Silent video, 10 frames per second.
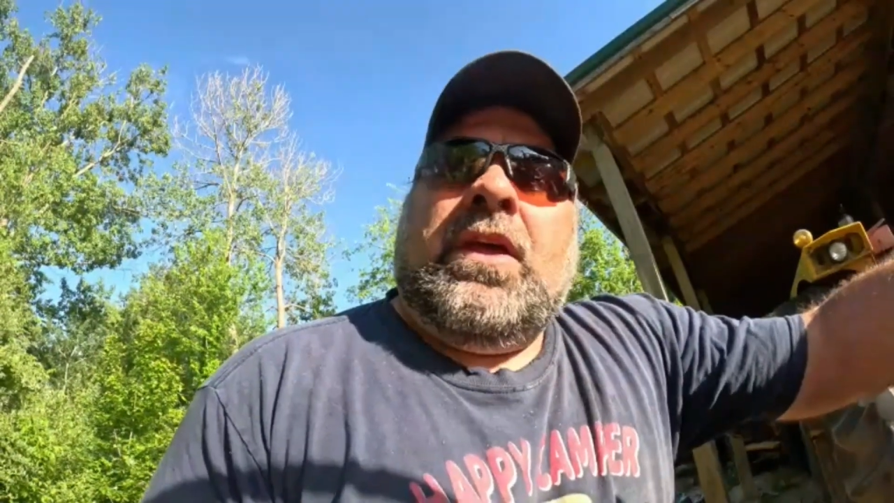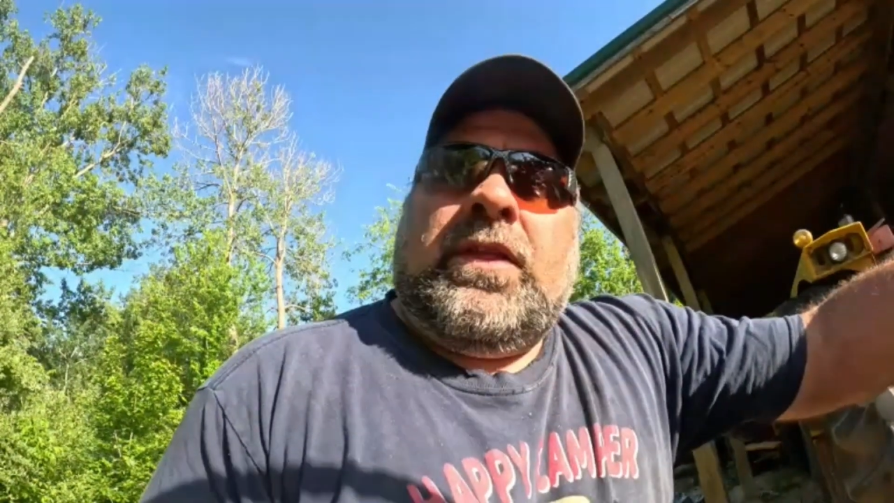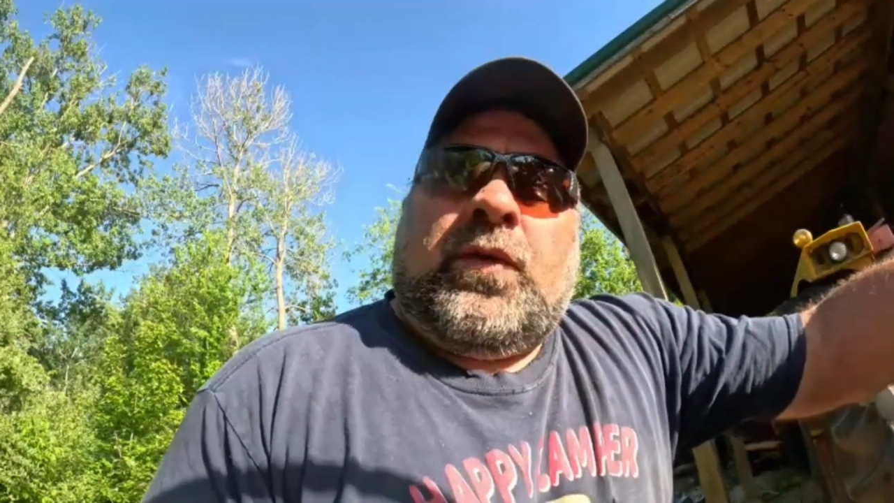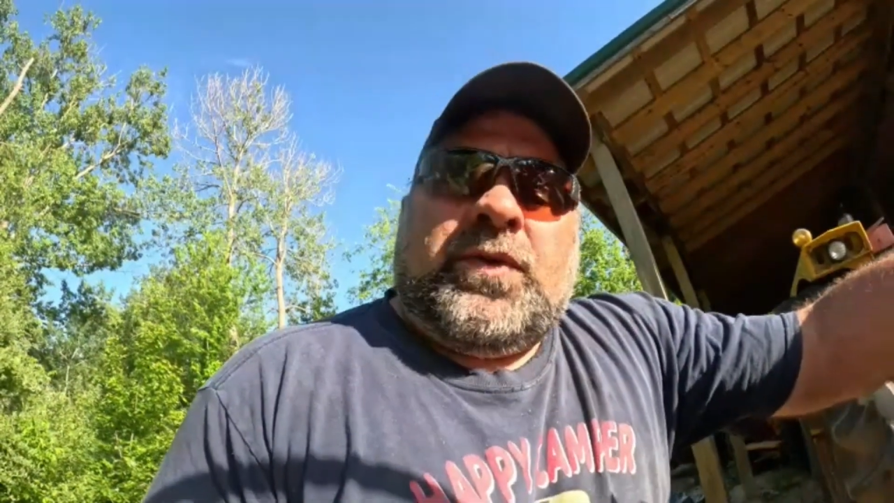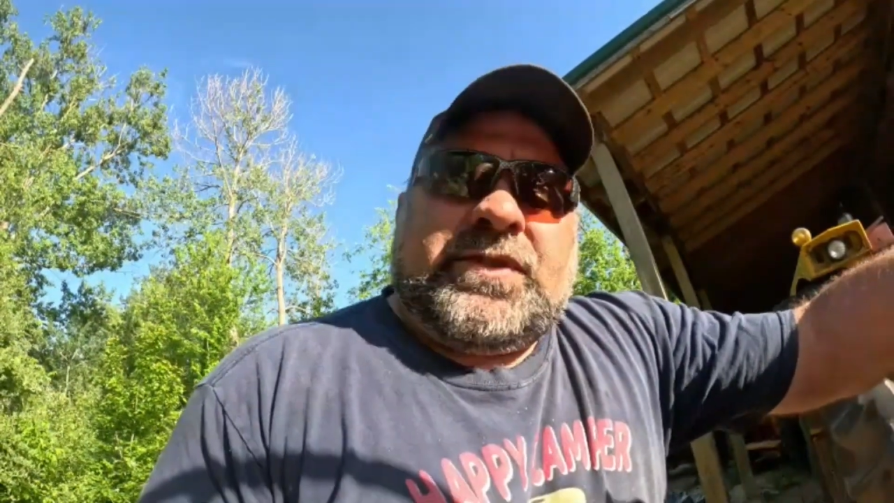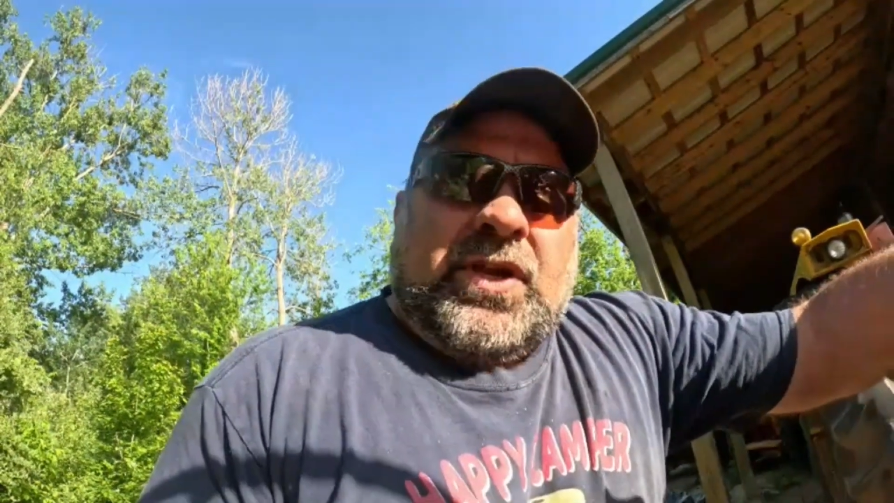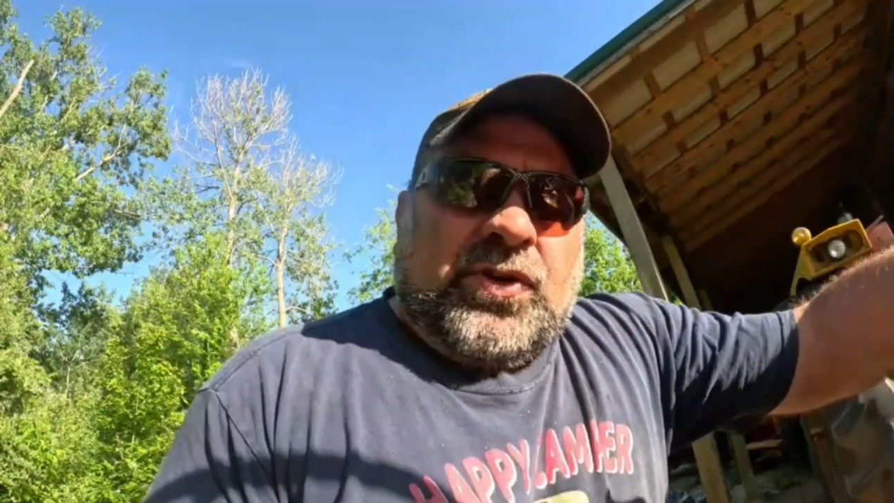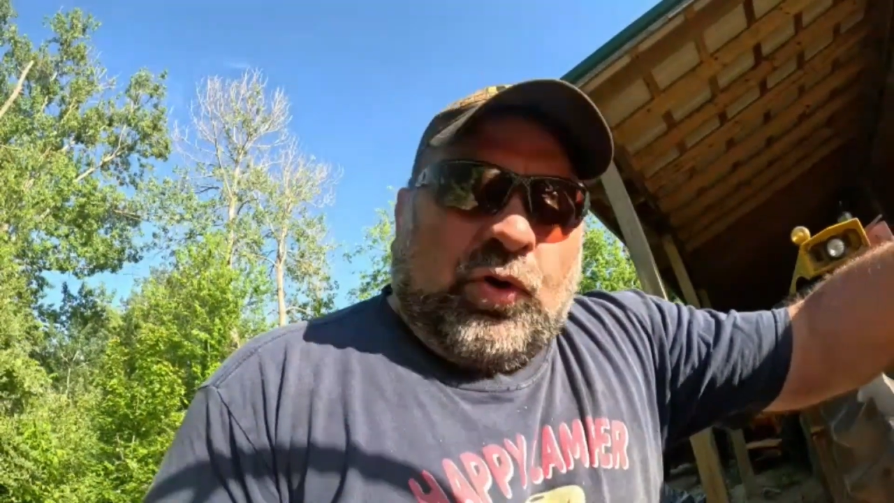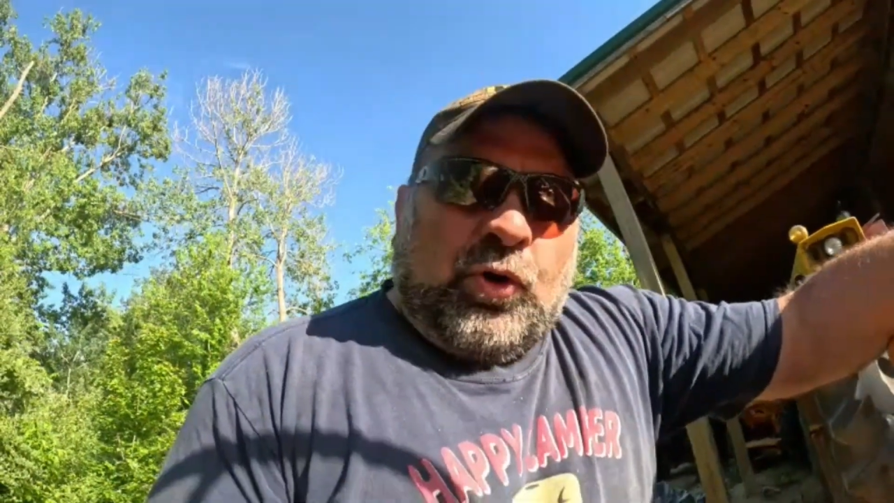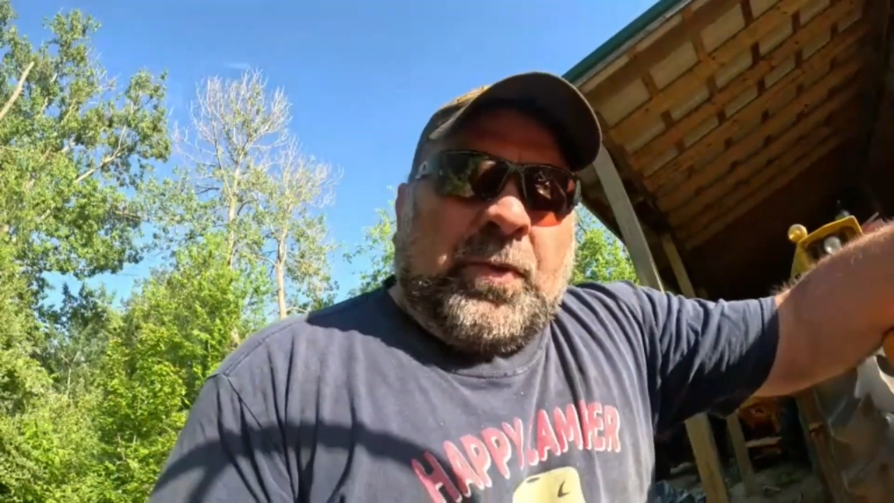there was the
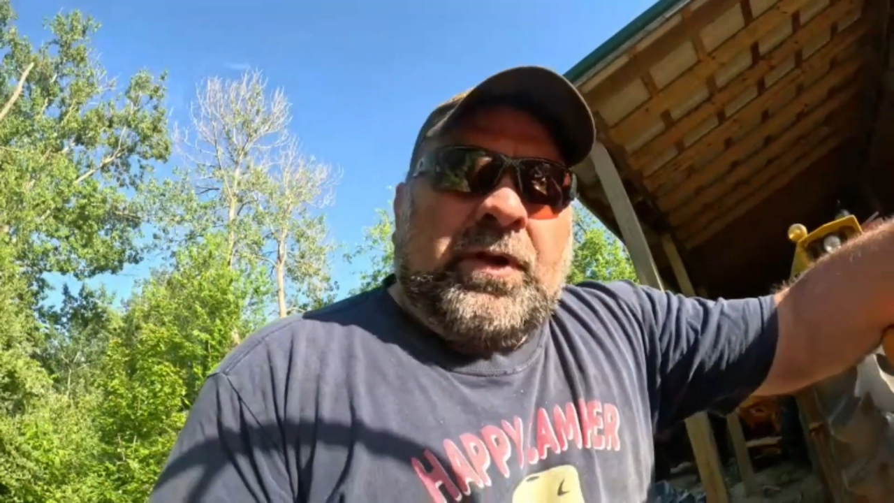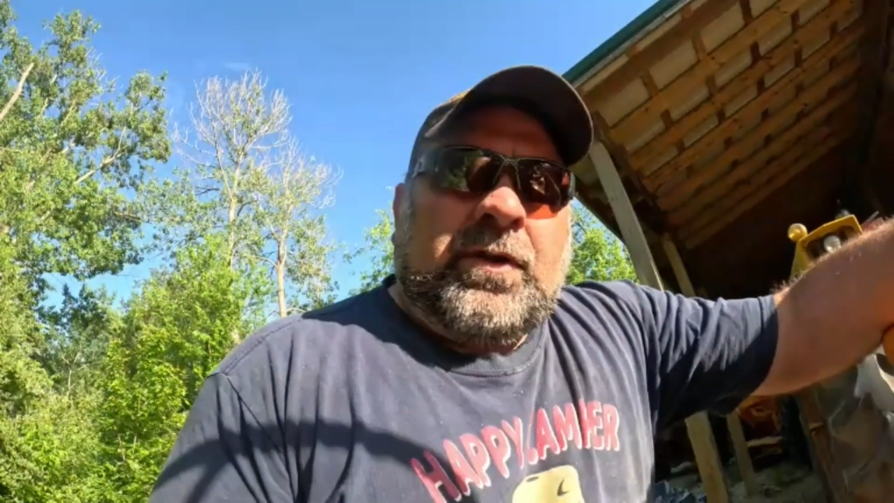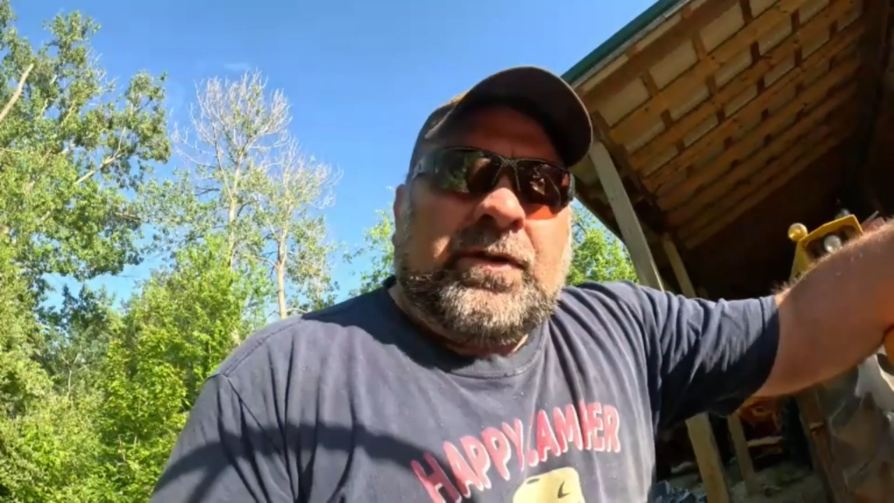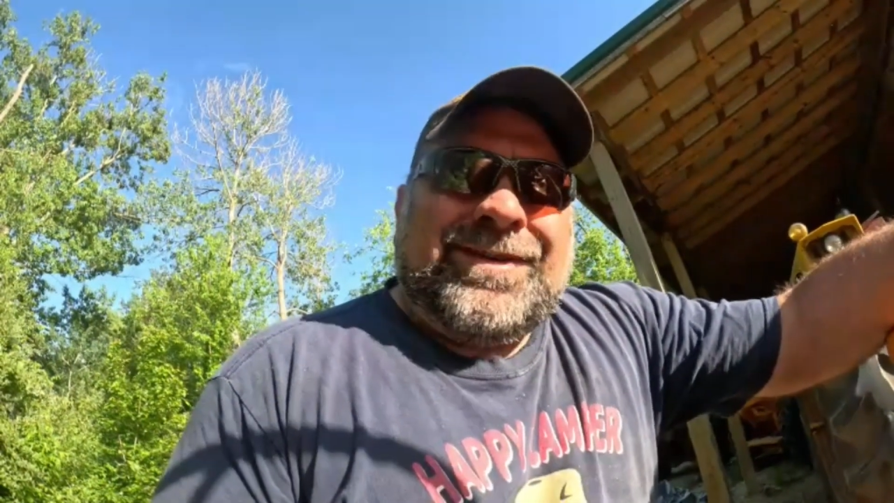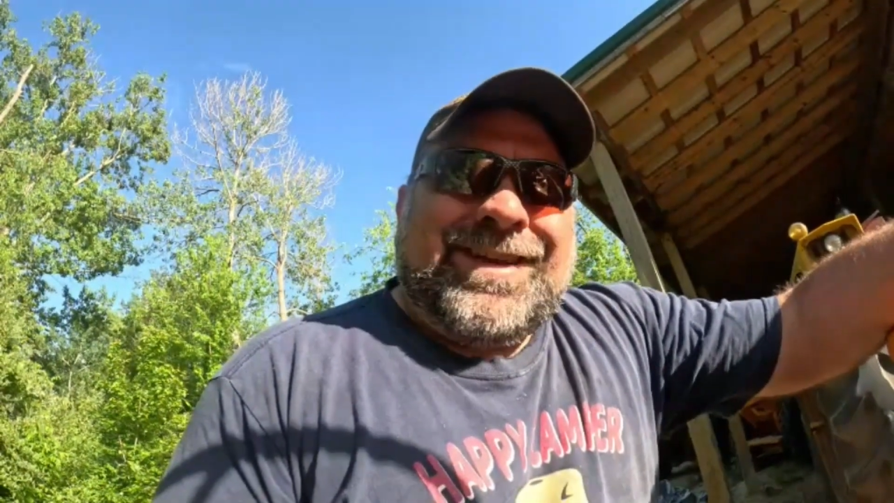Dorman